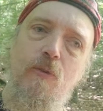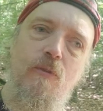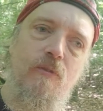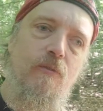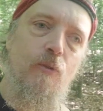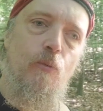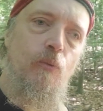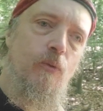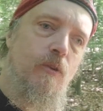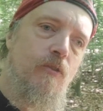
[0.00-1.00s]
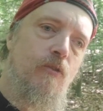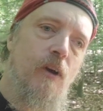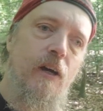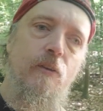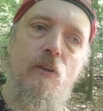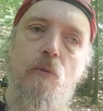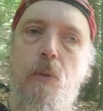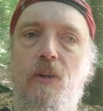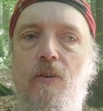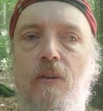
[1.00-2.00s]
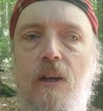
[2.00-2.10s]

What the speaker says: you try, you get better.